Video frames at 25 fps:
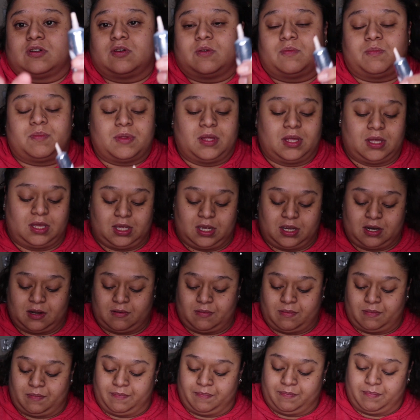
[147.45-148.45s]
tube thing
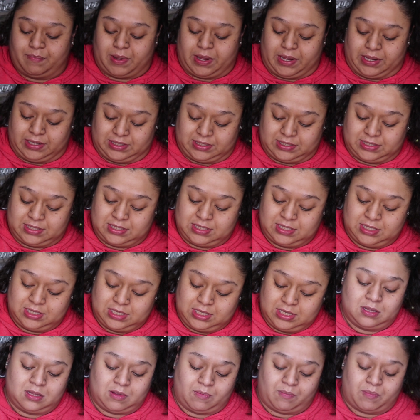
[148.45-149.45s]
here, but
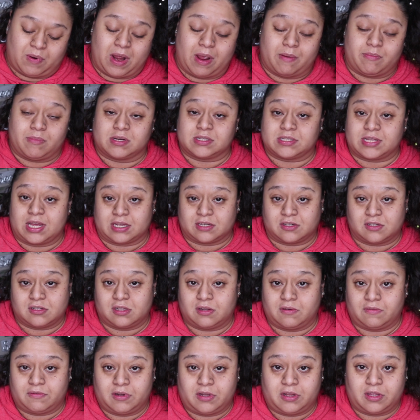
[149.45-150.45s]
the primer is
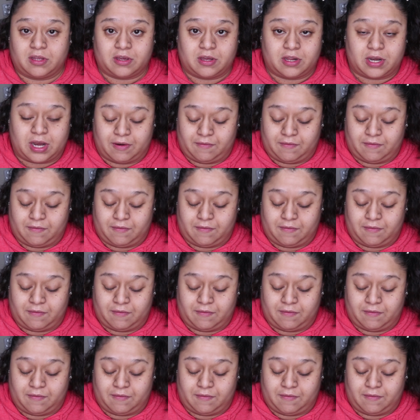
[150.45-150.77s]
actually really good.